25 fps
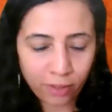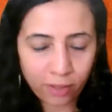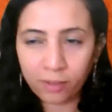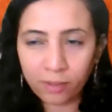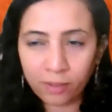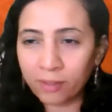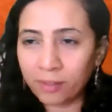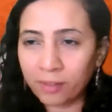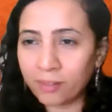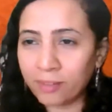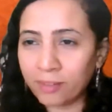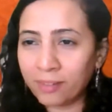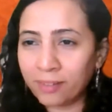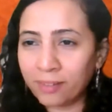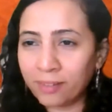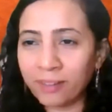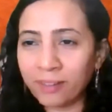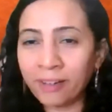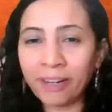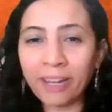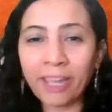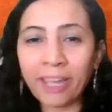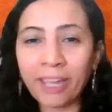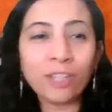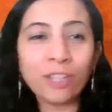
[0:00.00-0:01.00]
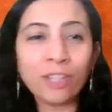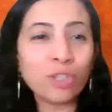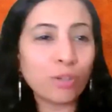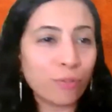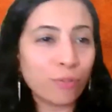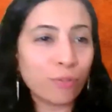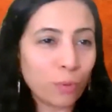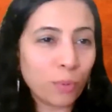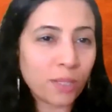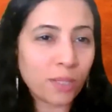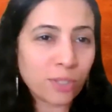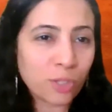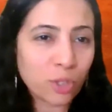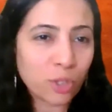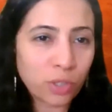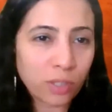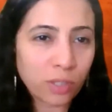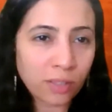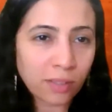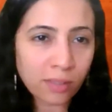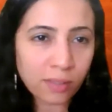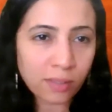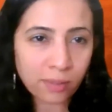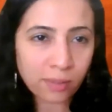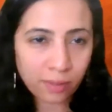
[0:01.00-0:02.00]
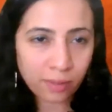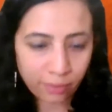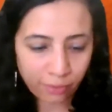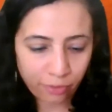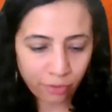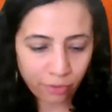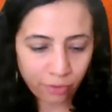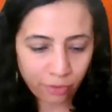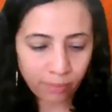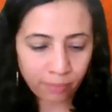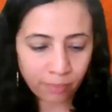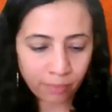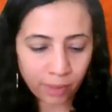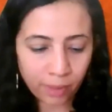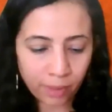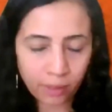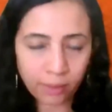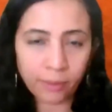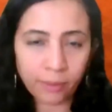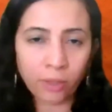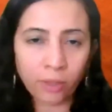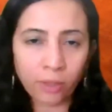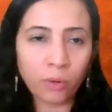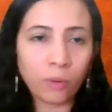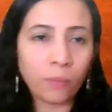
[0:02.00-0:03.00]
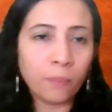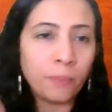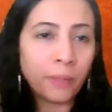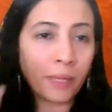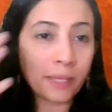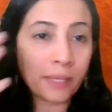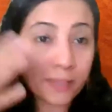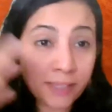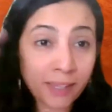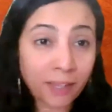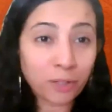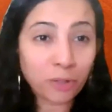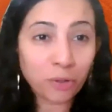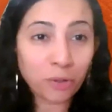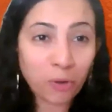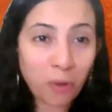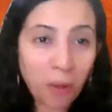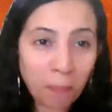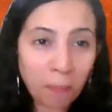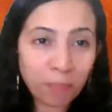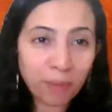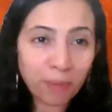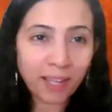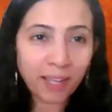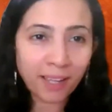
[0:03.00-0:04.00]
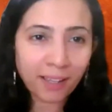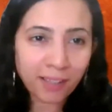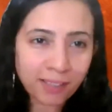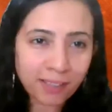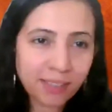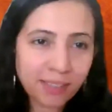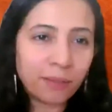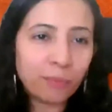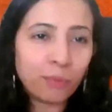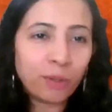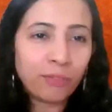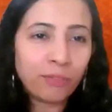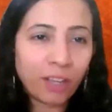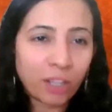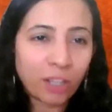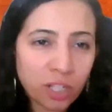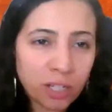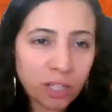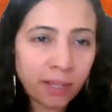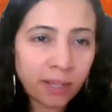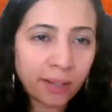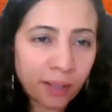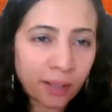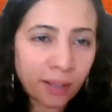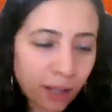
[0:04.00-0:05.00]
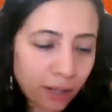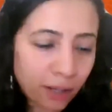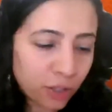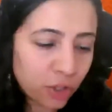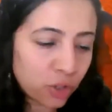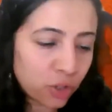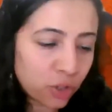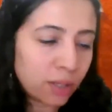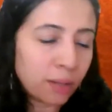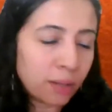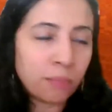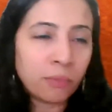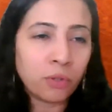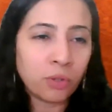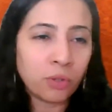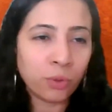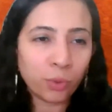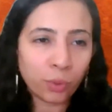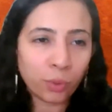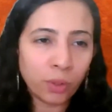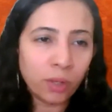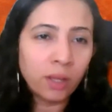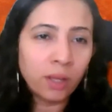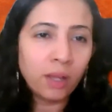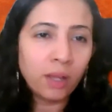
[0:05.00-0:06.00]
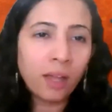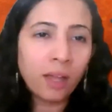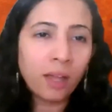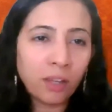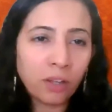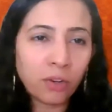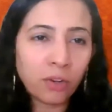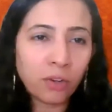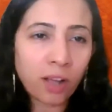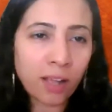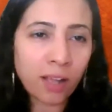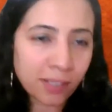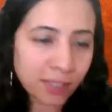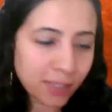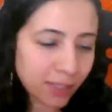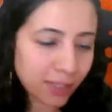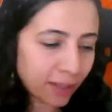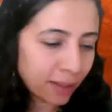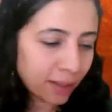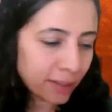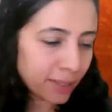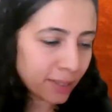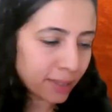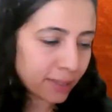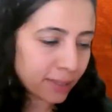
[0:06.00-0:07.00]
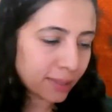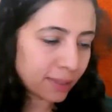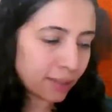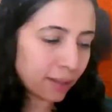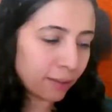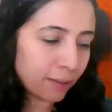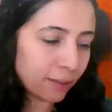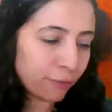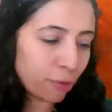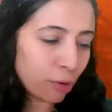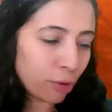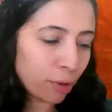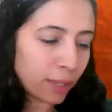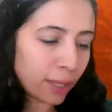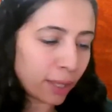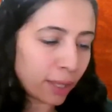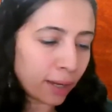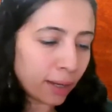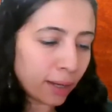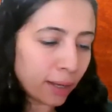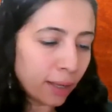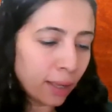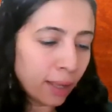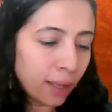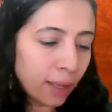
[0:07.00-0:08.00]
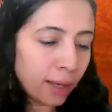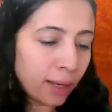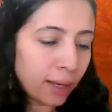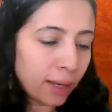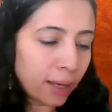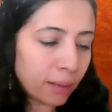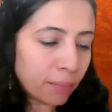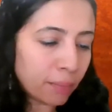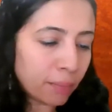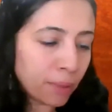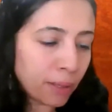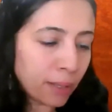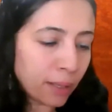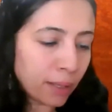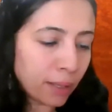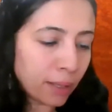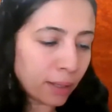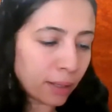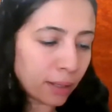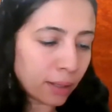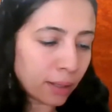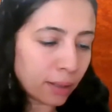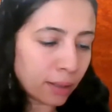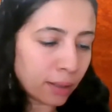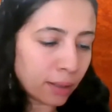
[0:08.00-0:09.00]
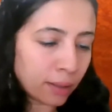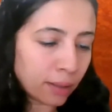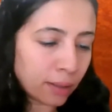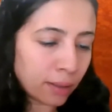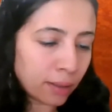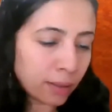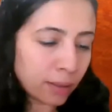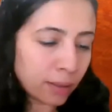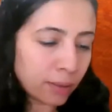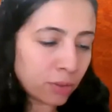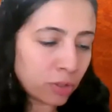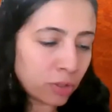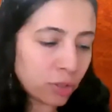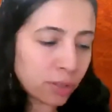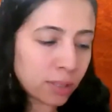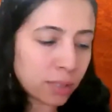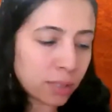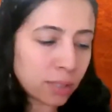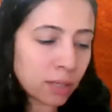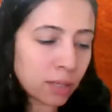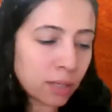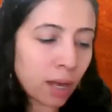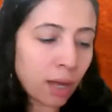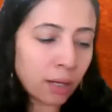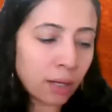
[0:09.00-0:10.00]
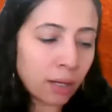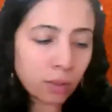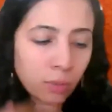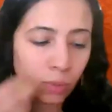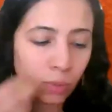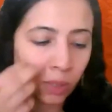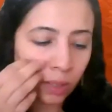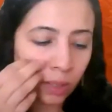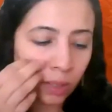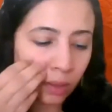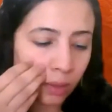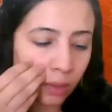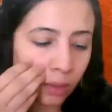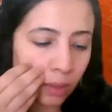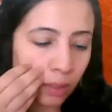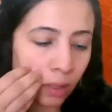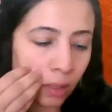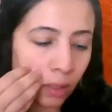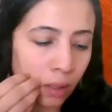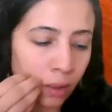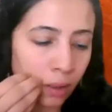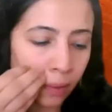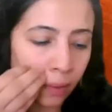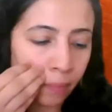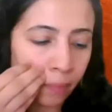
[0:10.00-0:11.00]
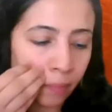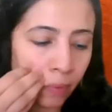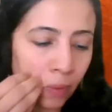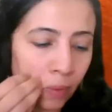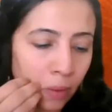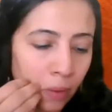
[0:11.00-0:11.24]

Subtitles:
a range of questions from basic to complex, and we've actually encouraged them to ask us for that. Let me just start with a